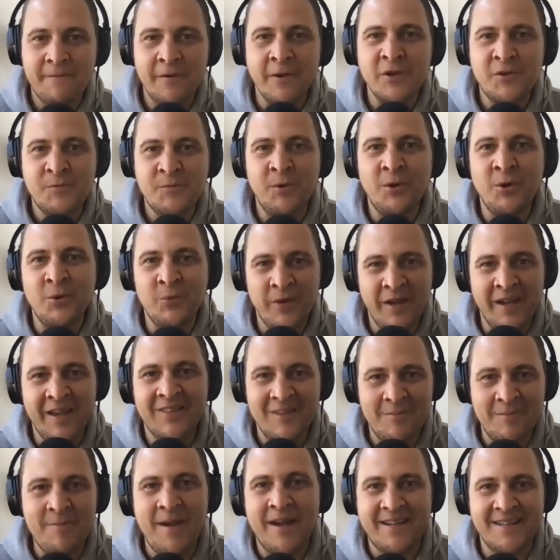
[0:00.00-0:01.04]
first ball where
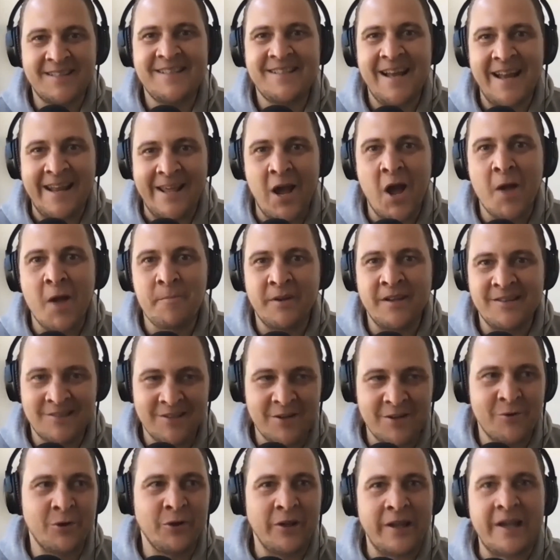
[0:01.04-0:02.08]
the Pakistani openers
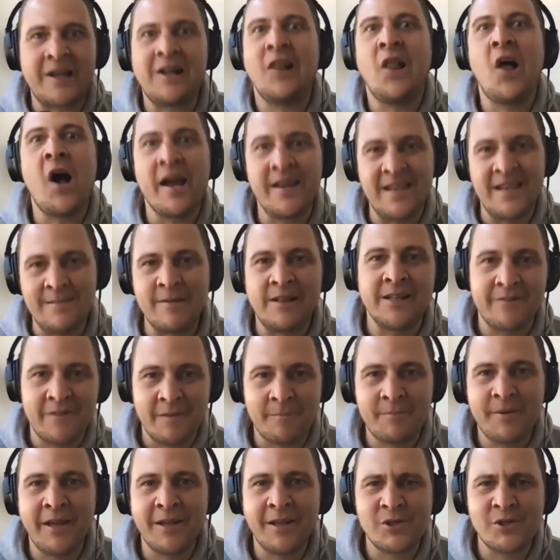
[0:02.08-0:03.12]
literally collide in the middle of
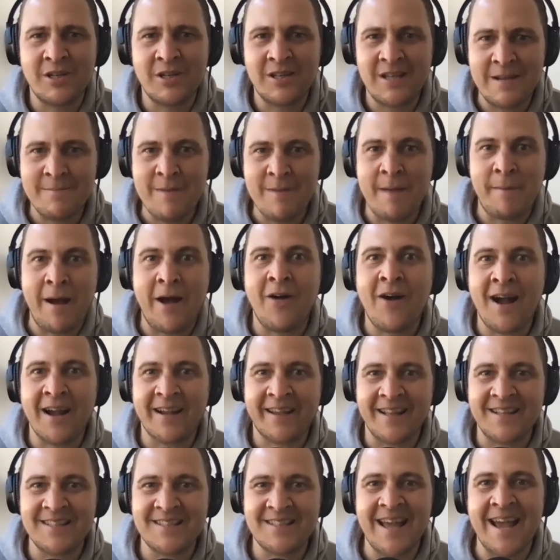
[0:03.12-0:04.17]
the pitch, and Imam
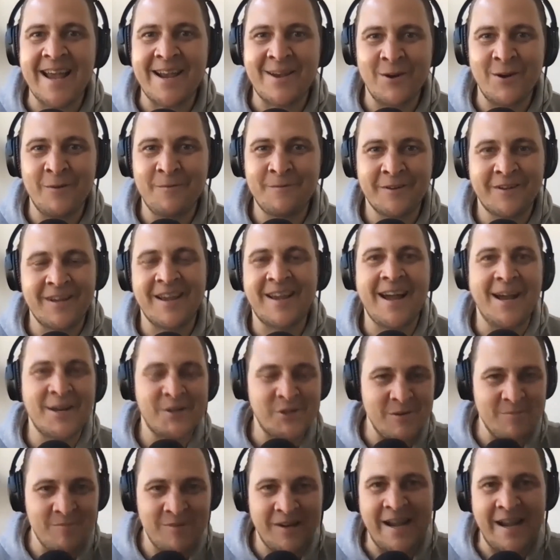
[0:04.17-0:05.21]
Al-Haq gets taken off for
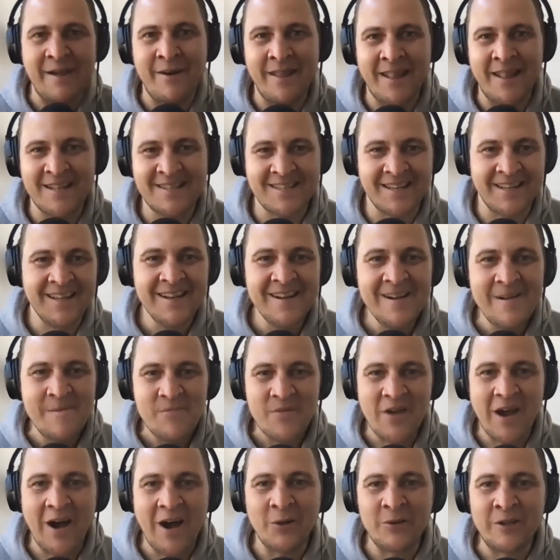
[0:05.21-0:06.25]
concussion. But anyway, that's a
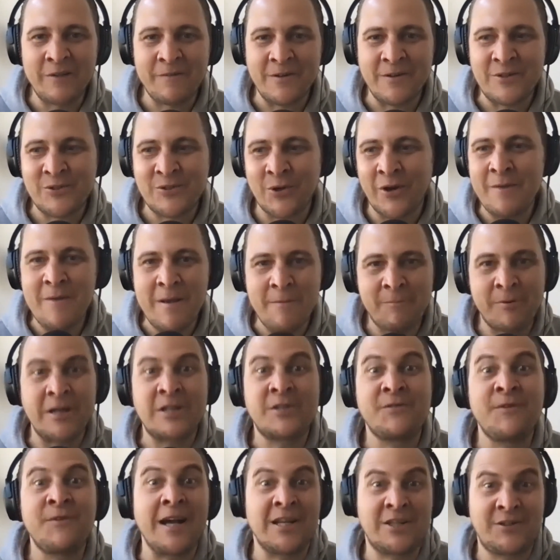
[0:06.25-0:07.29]
whole different story. You
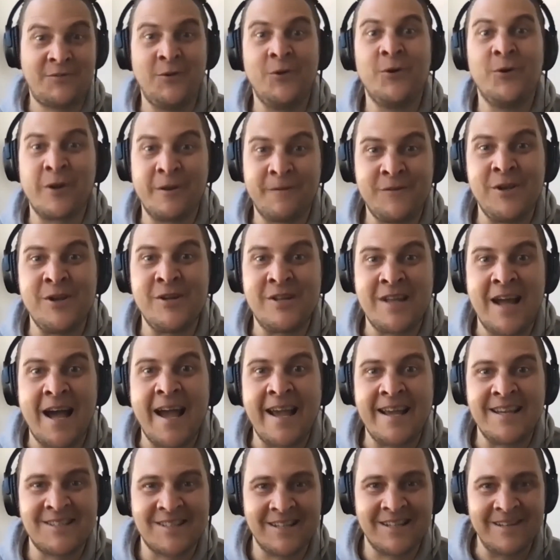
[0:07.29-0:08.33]
press fast forward a few
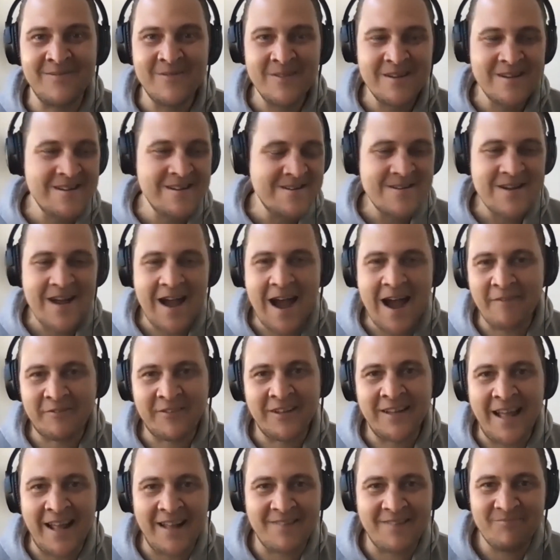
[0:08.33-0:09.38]
days, and
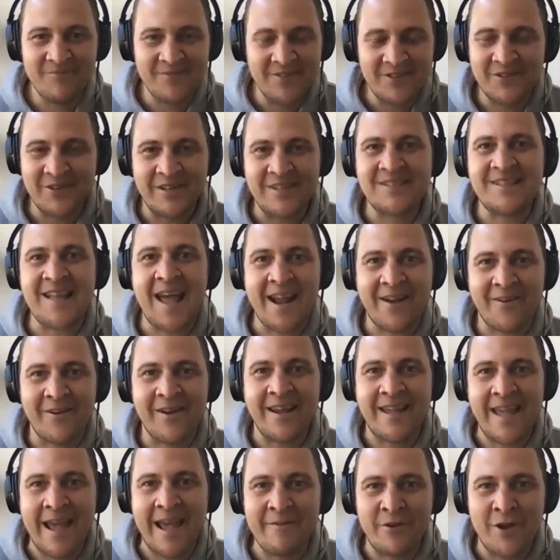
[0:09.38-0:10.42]
after that sort of staggering
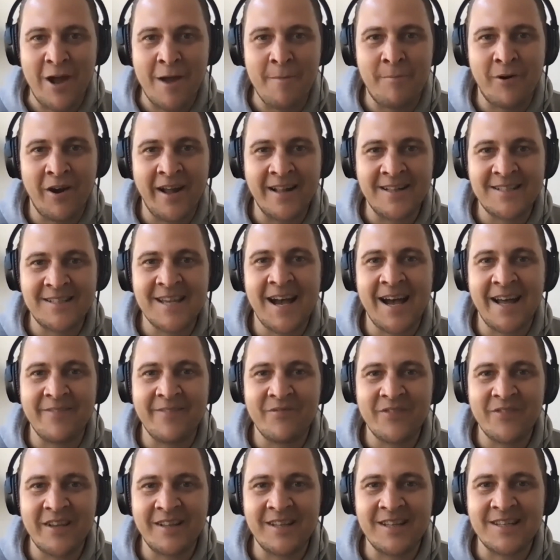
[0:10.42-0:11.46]
Kevin O'Brien's
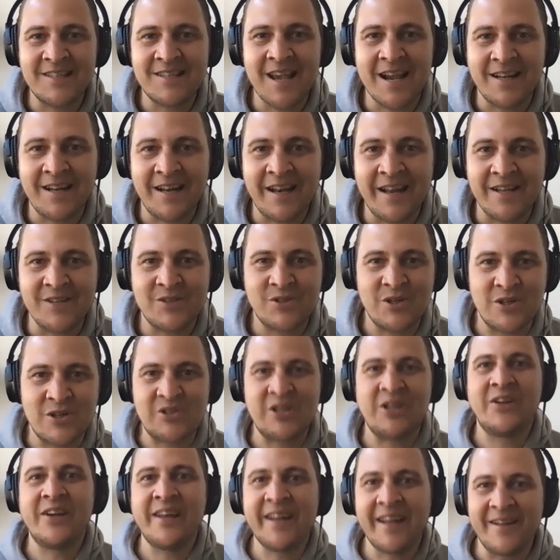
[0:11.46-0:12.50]
hun in the second innings, you're
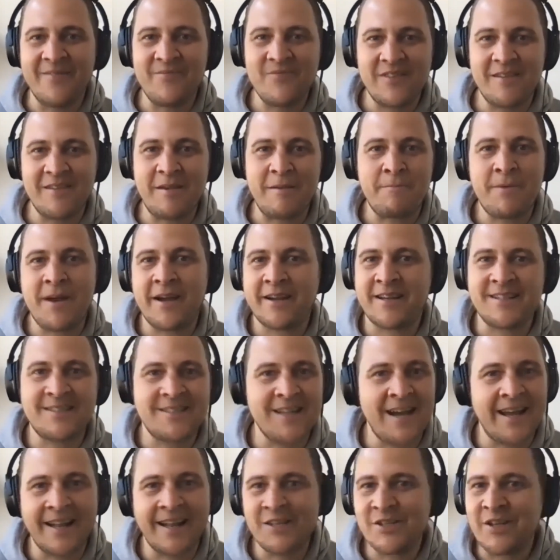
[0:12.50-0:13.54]
still in it. I mean,
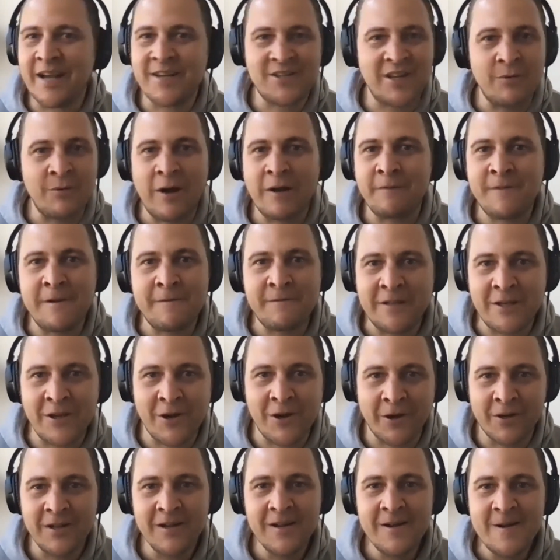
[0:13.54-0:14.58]
Pakistan chasing 150 odd.